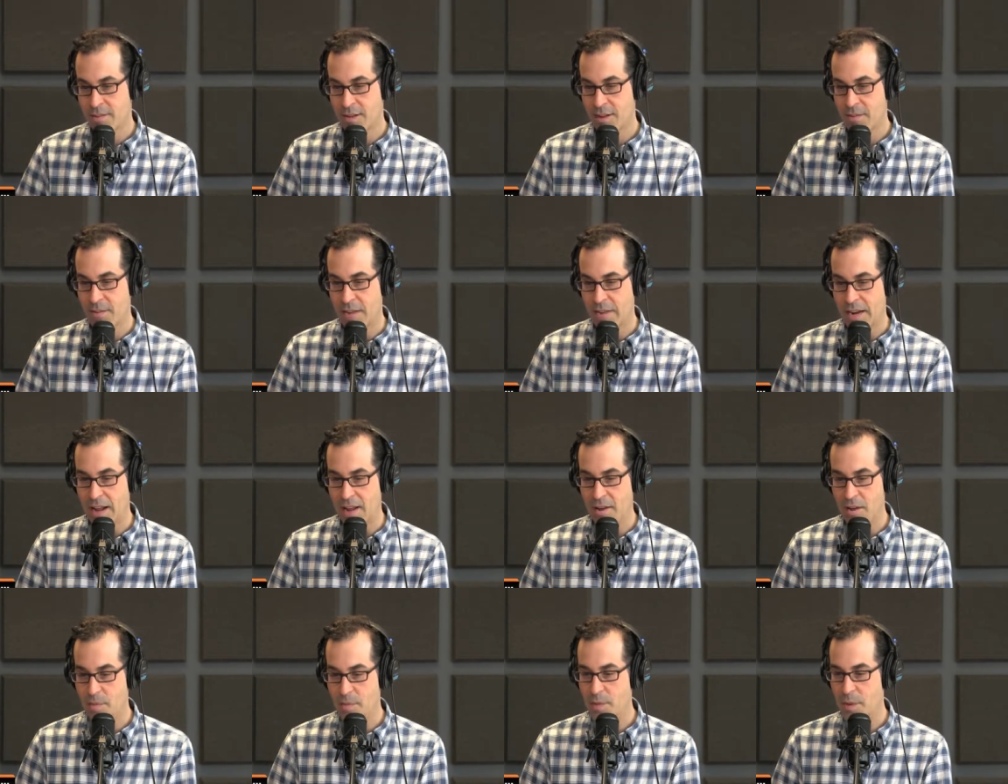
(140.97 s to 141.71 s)
I mean,
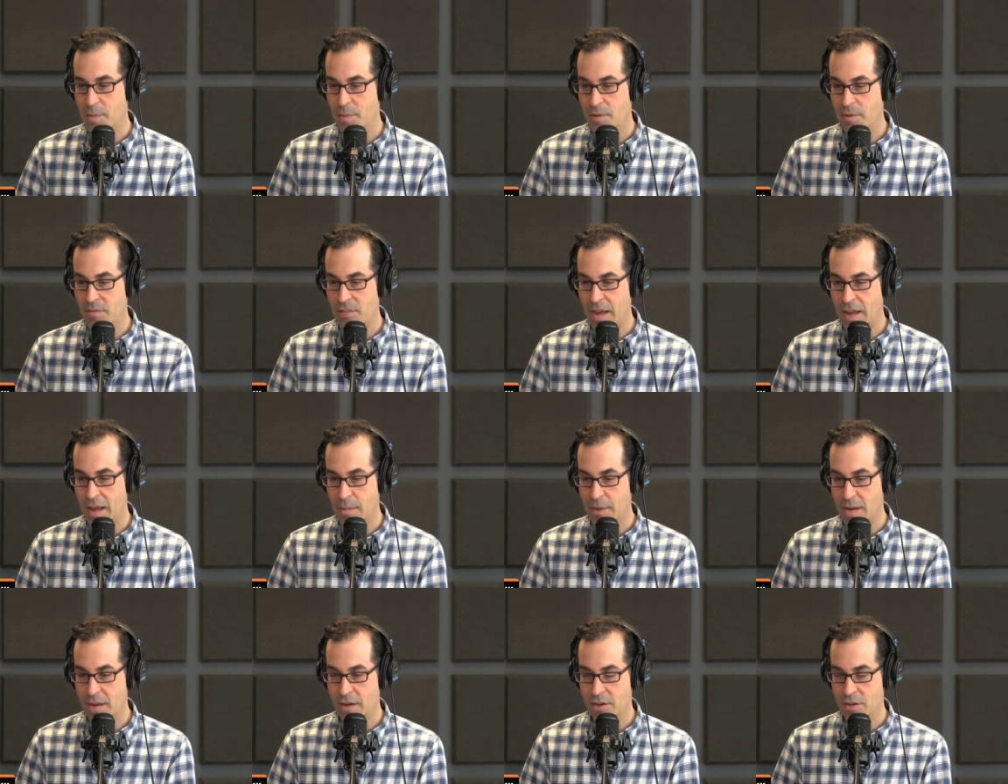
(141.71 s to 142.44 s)
people have
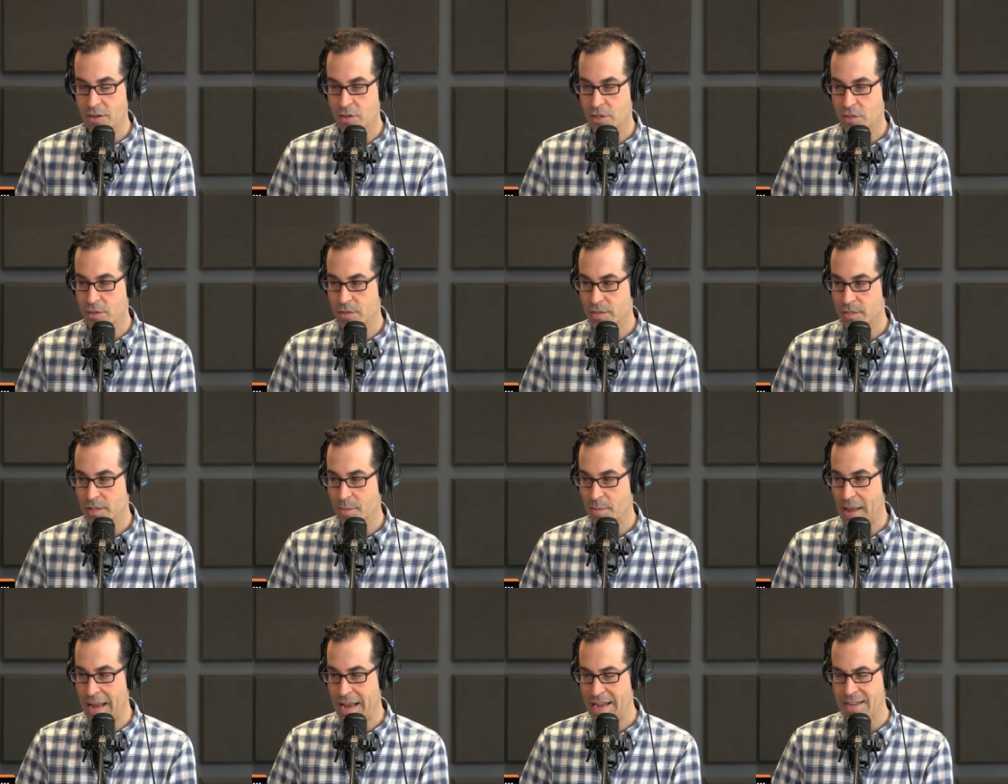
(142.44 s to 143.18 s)
nominated our shows
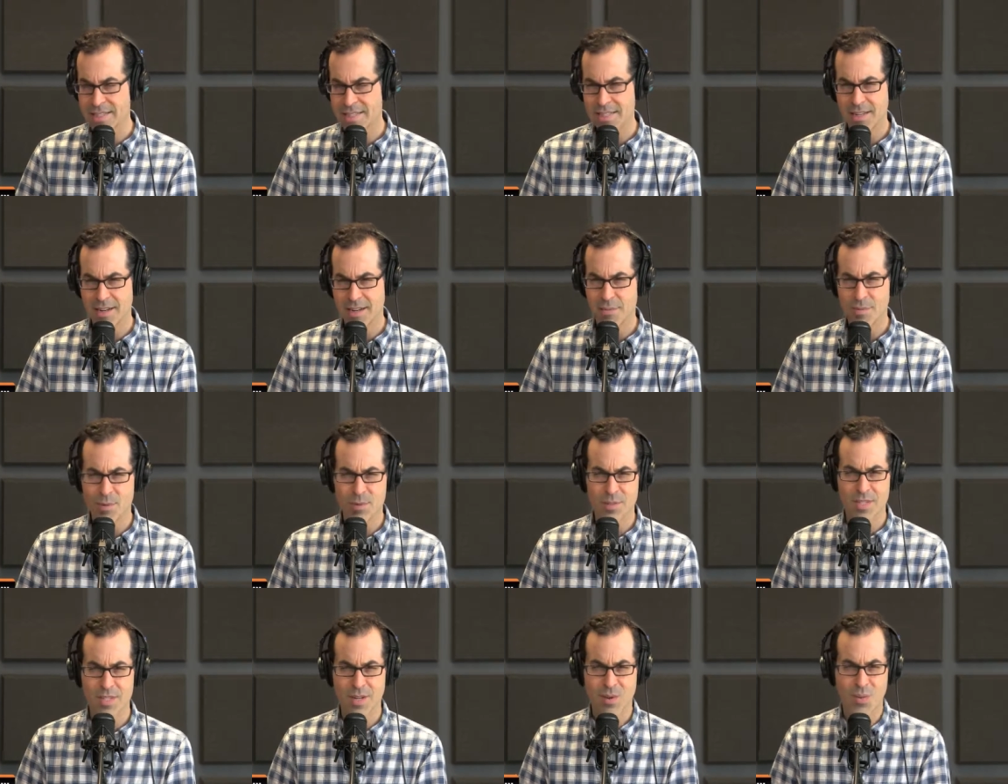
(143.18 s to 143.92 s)
in the past, and
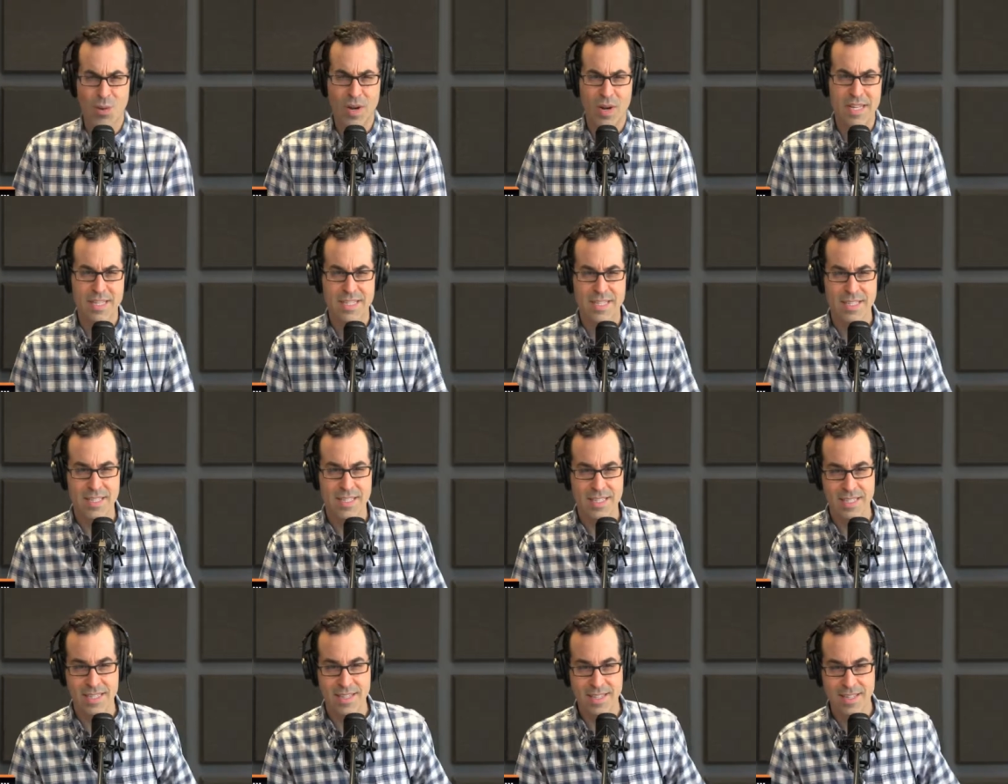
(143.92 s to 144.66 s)
I'm always like, what is
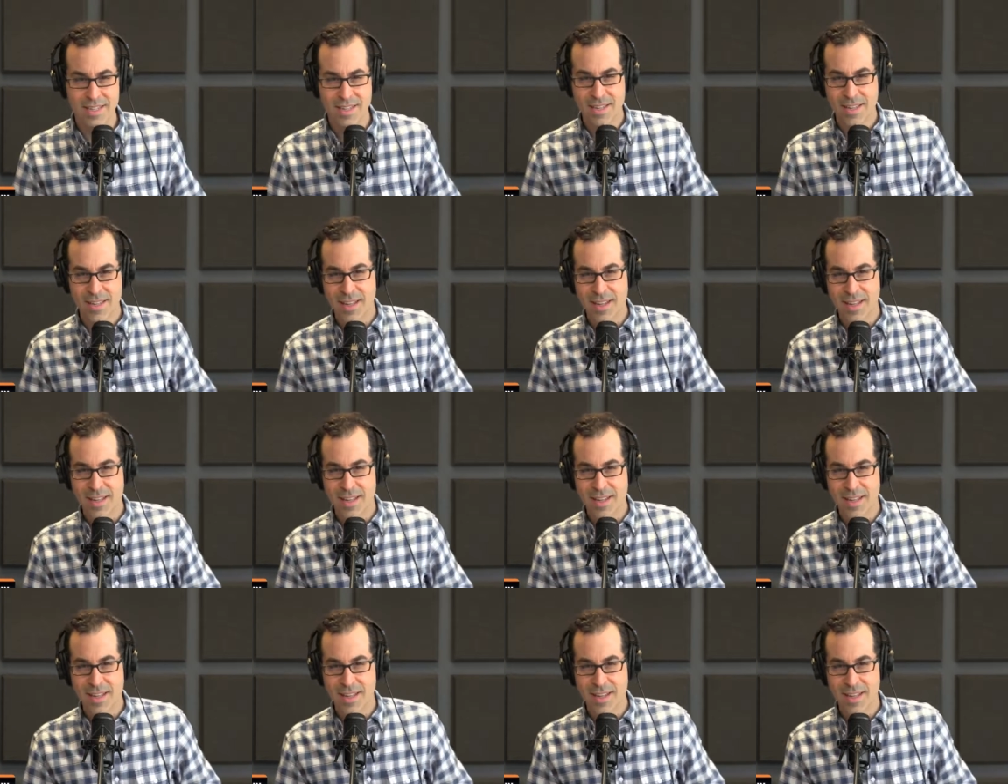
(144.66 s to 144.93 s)
this thing?